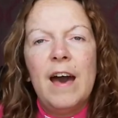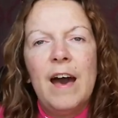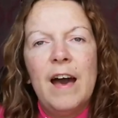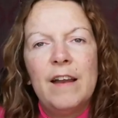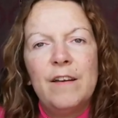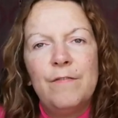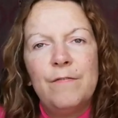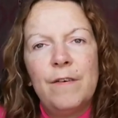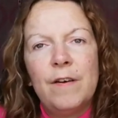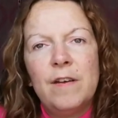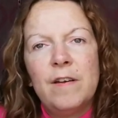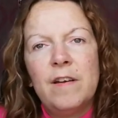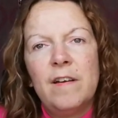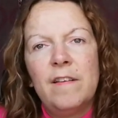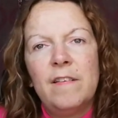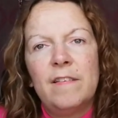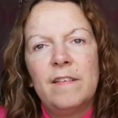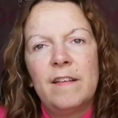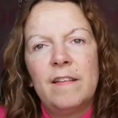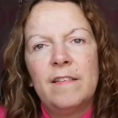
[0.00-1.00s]
and
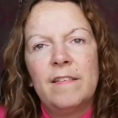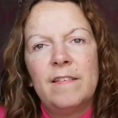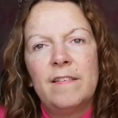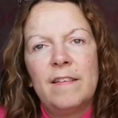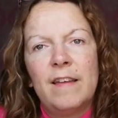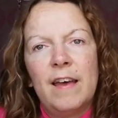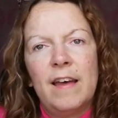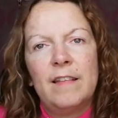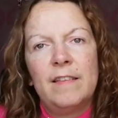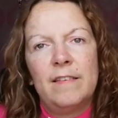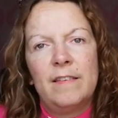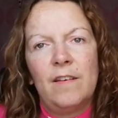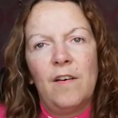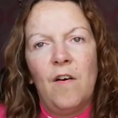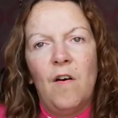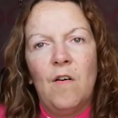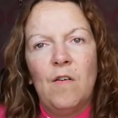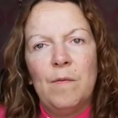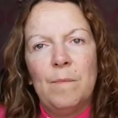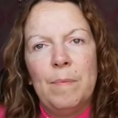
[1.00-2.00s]
focus instead
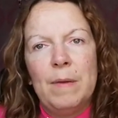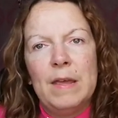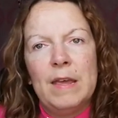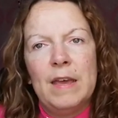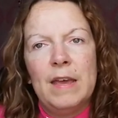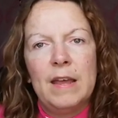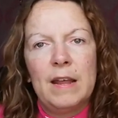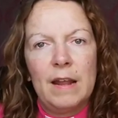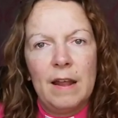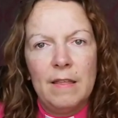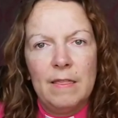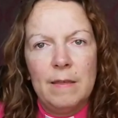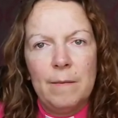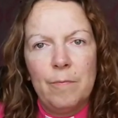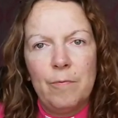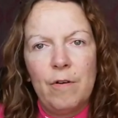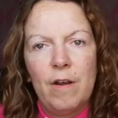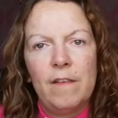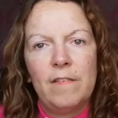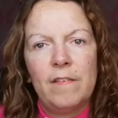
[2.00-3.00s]
on being in the
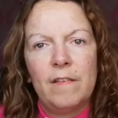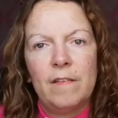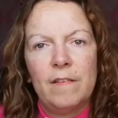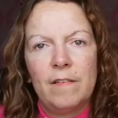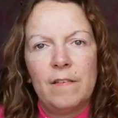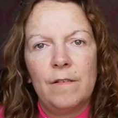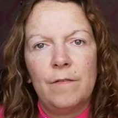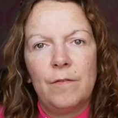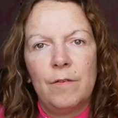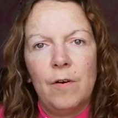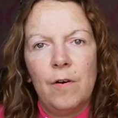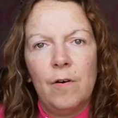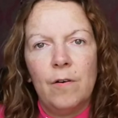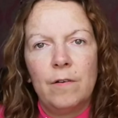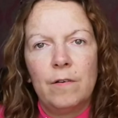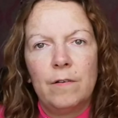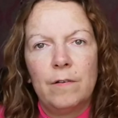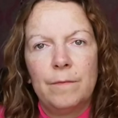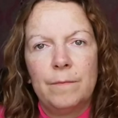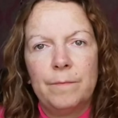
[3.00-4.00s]
presence of
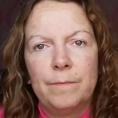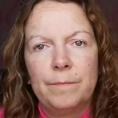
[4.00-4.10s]
God.